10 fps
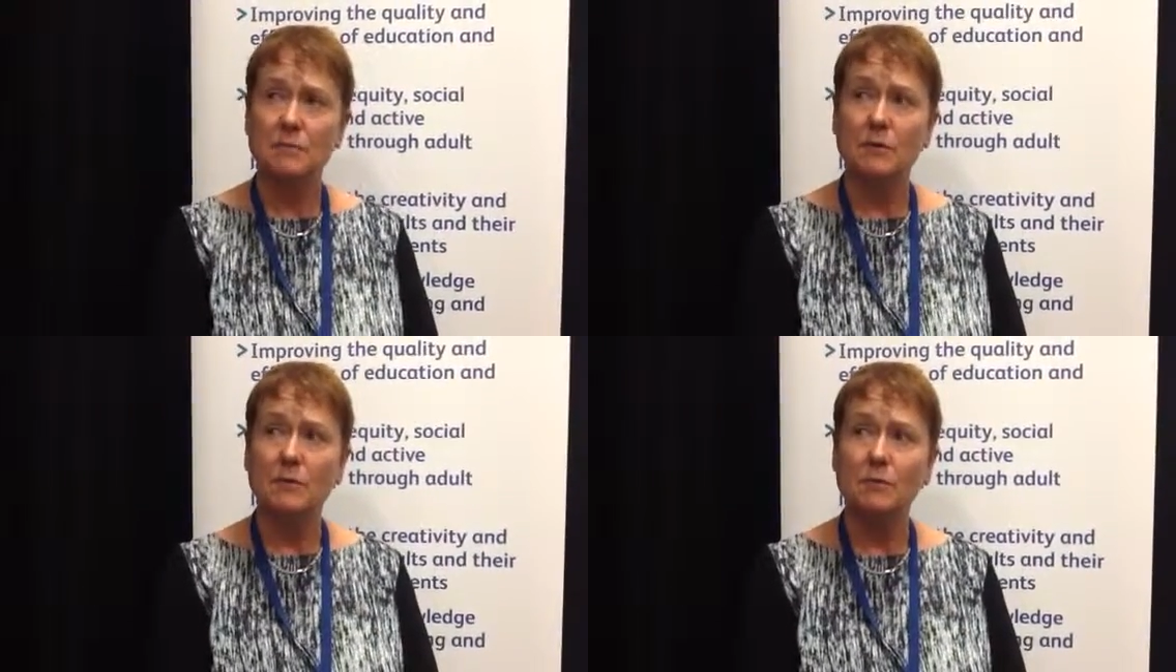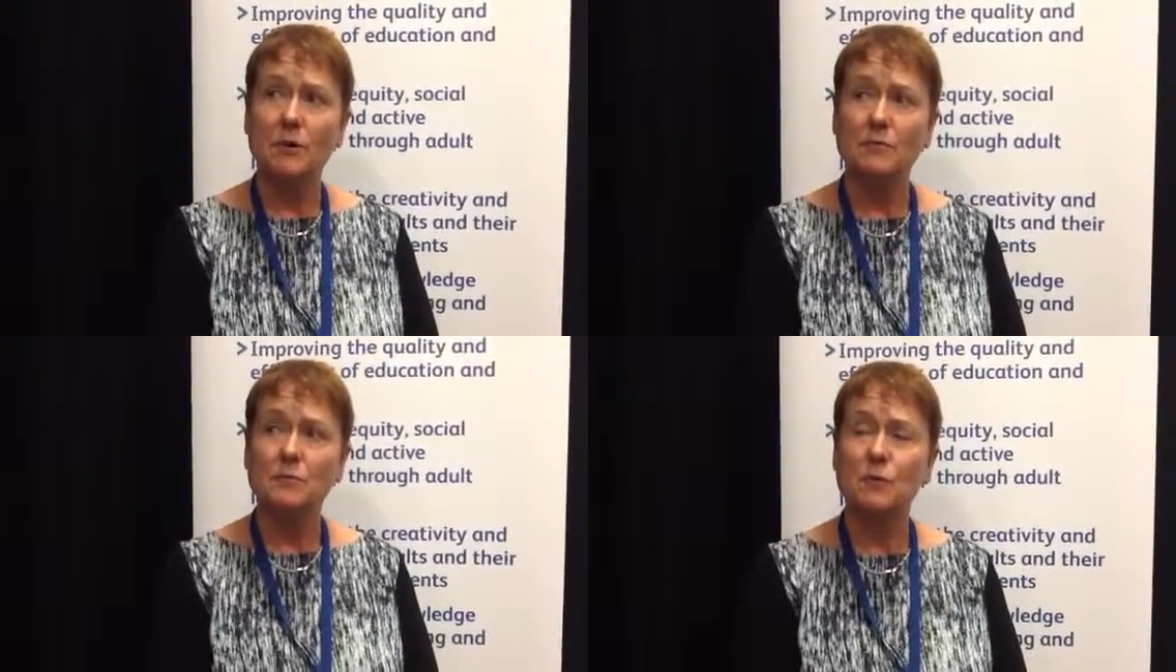But
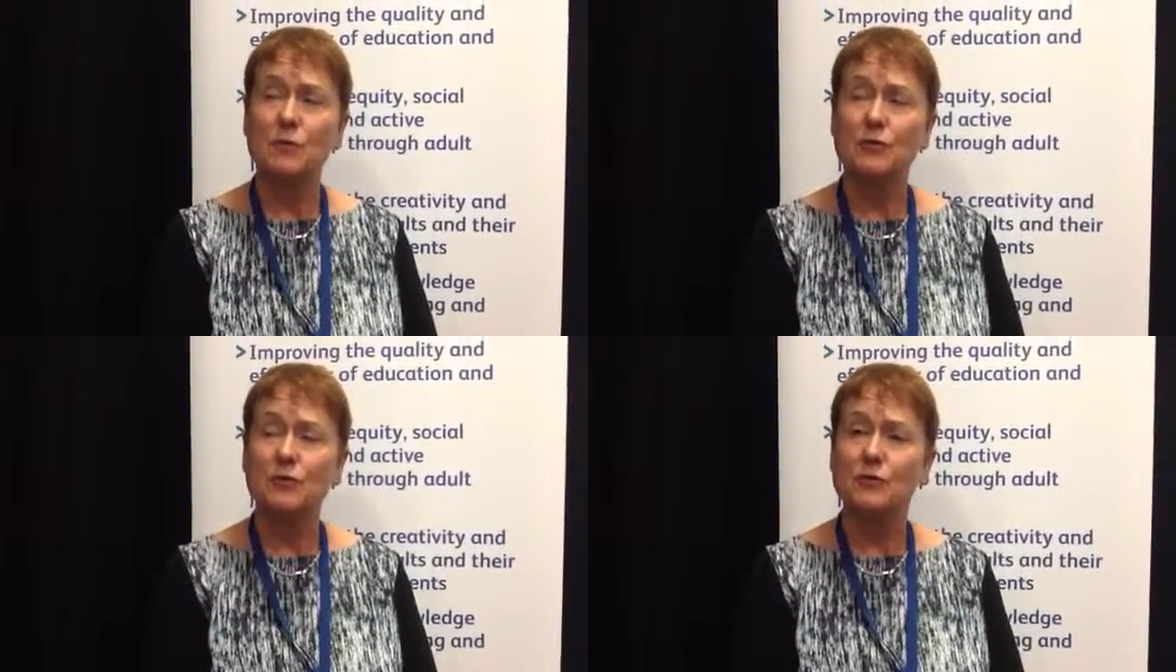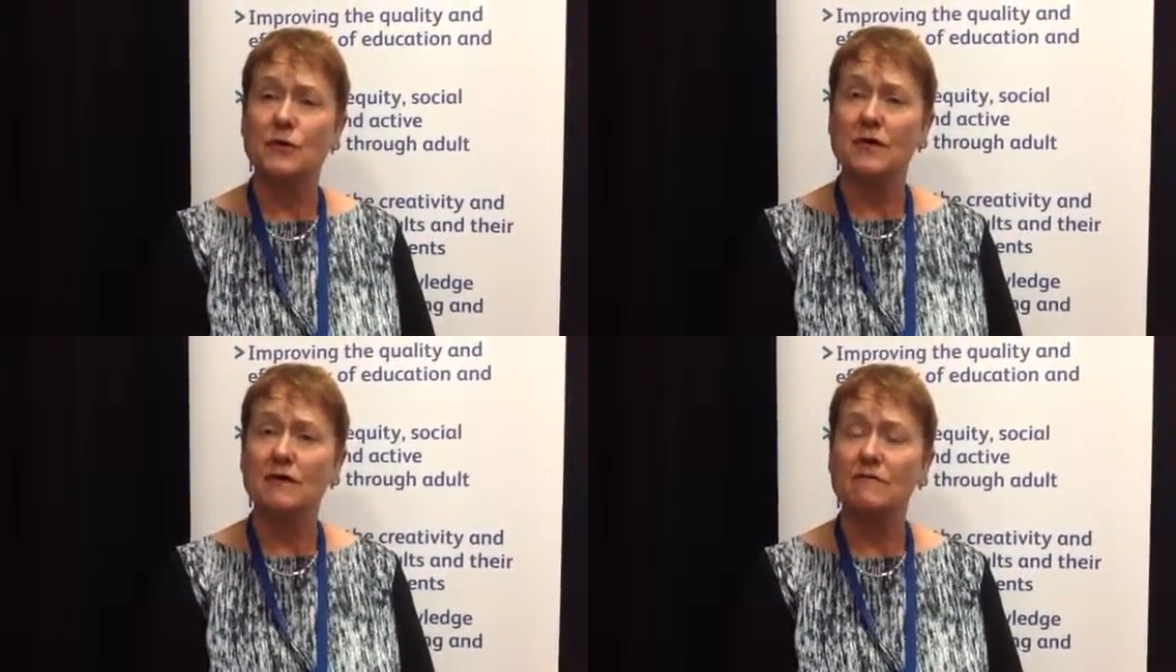perhaps what we're not
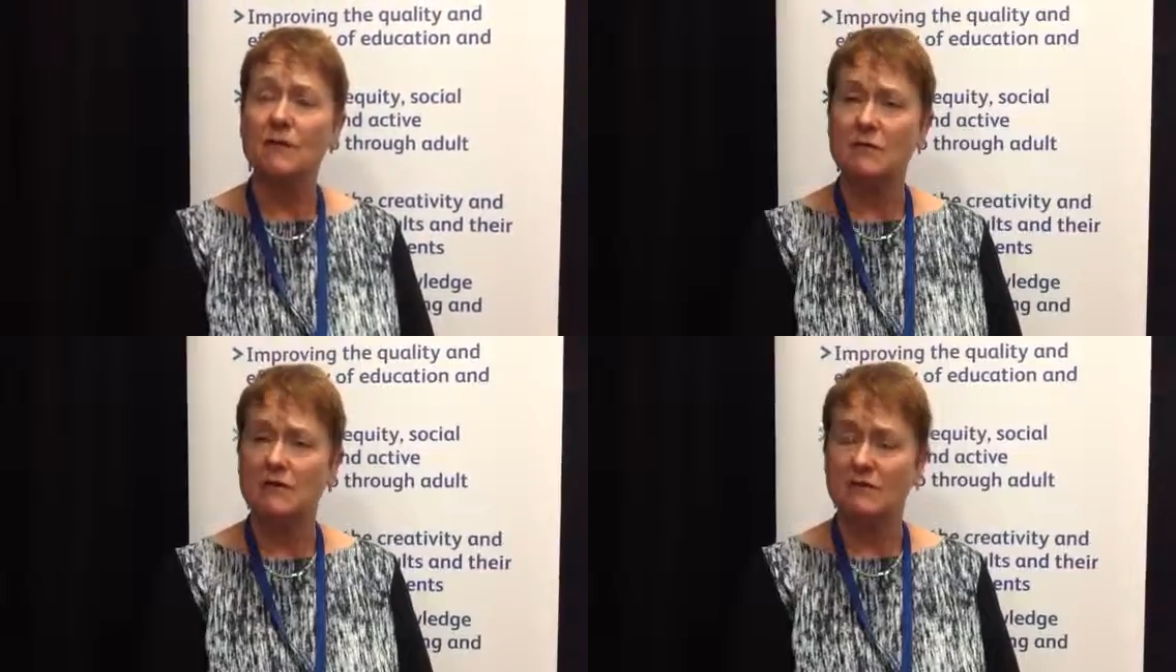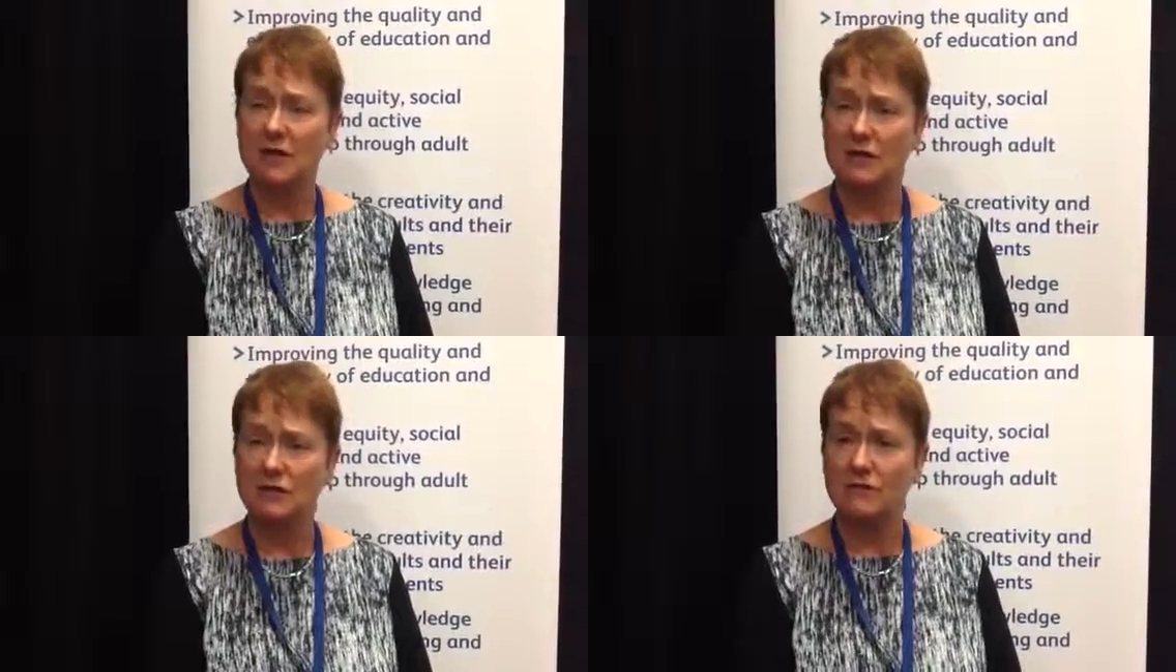doing very
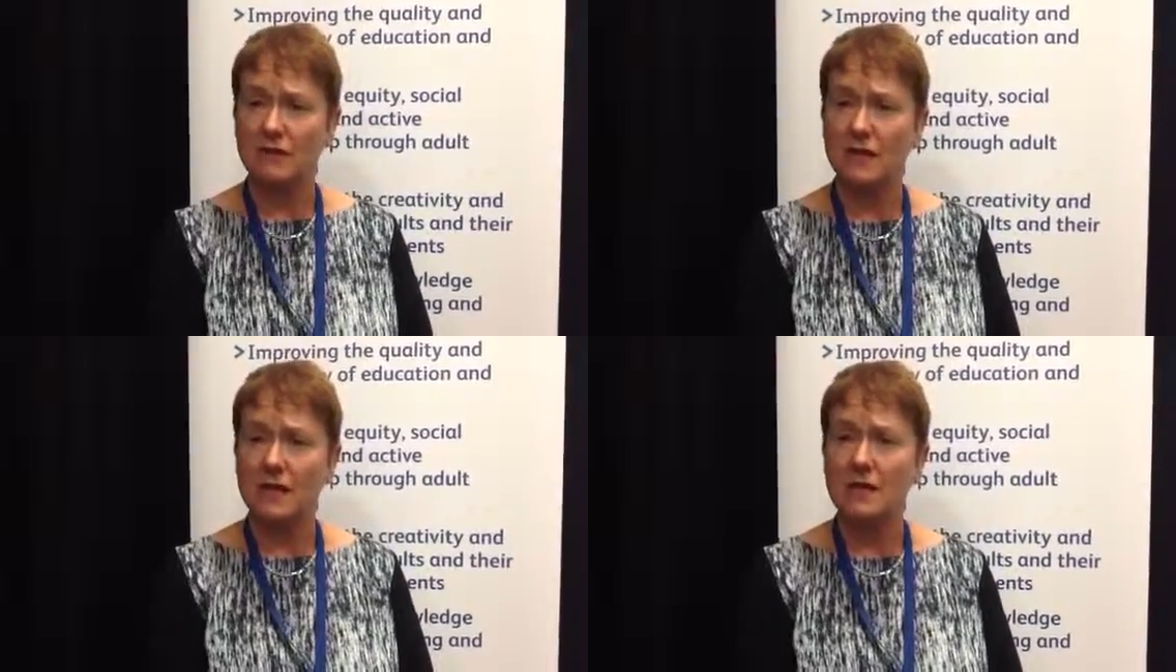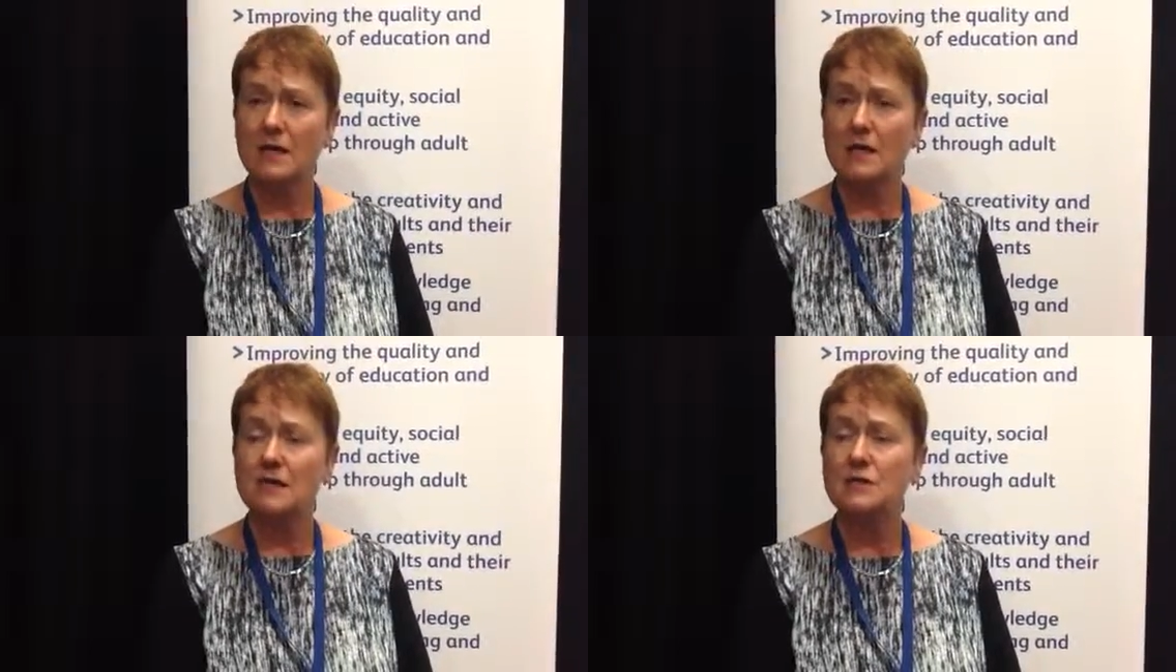effectively
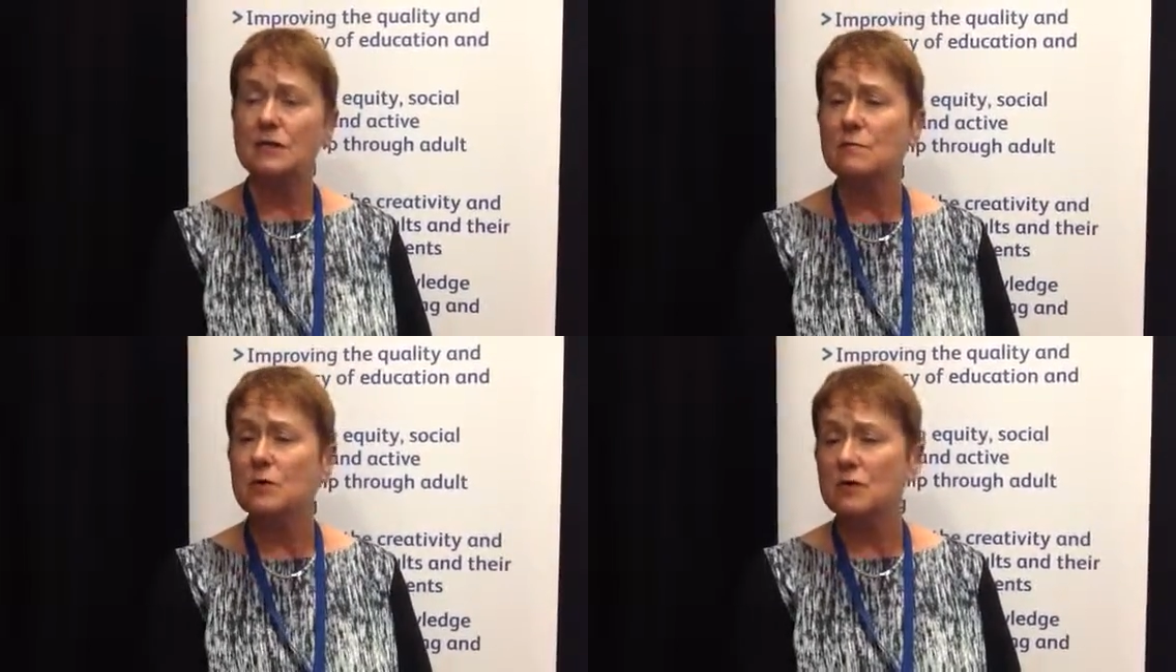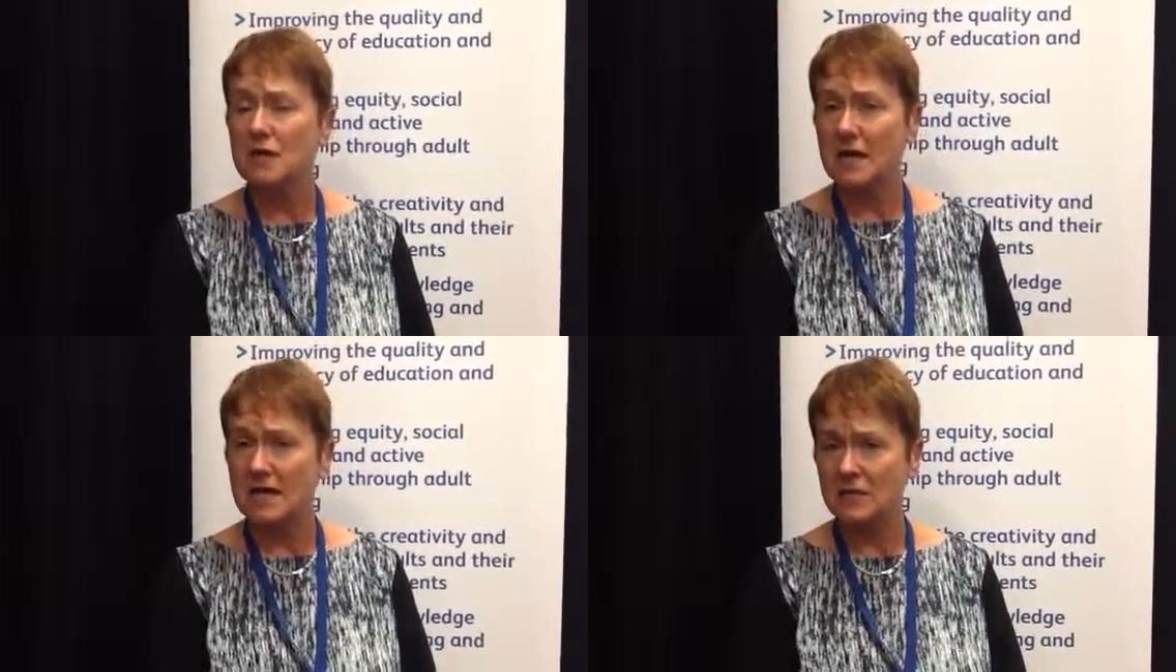is
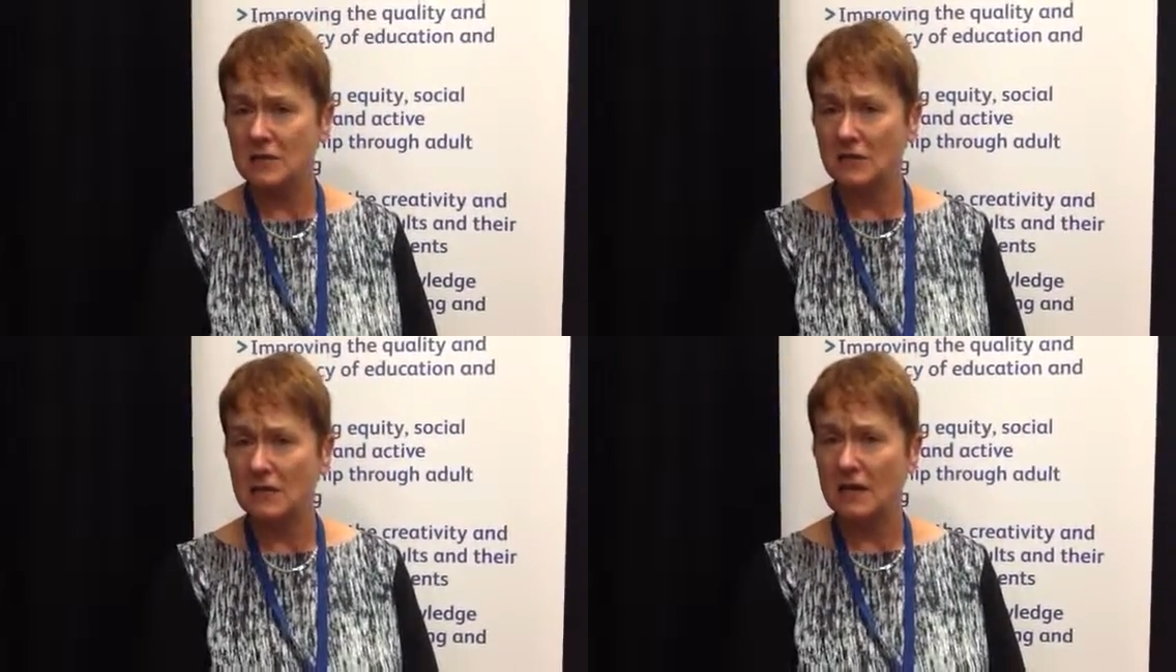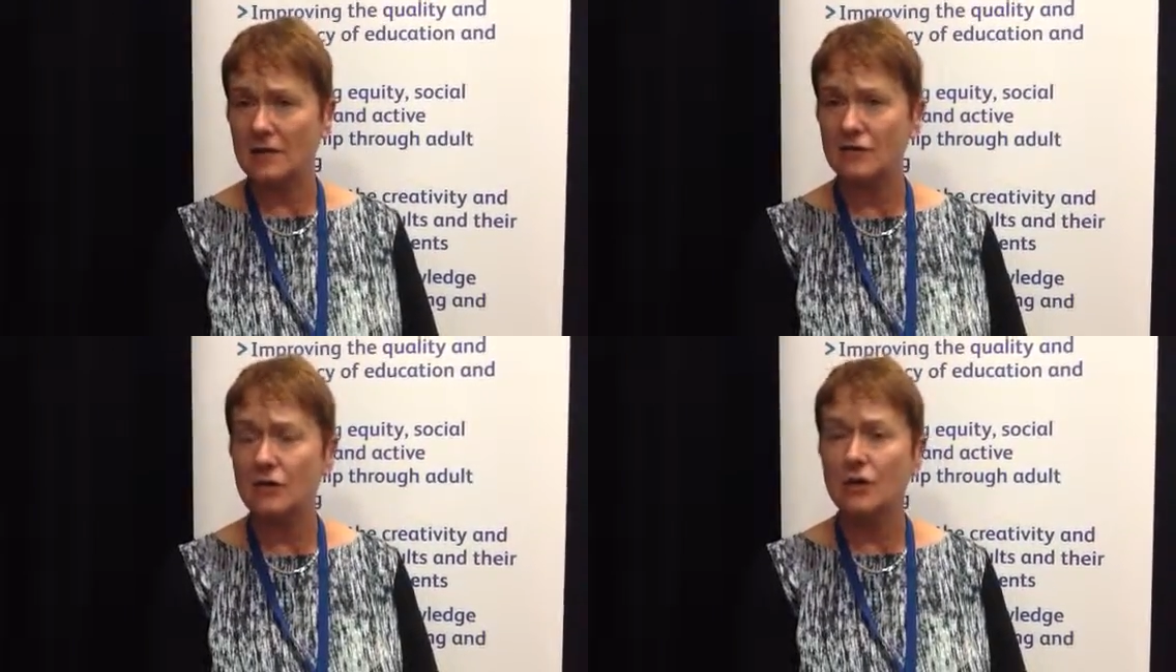communicating
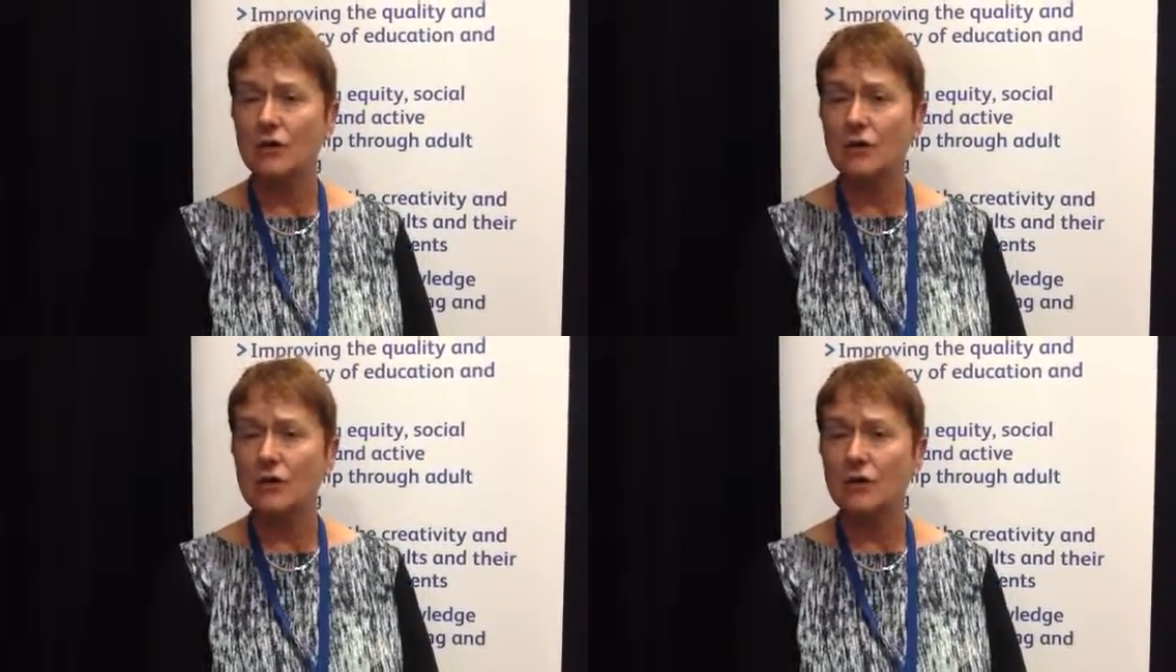that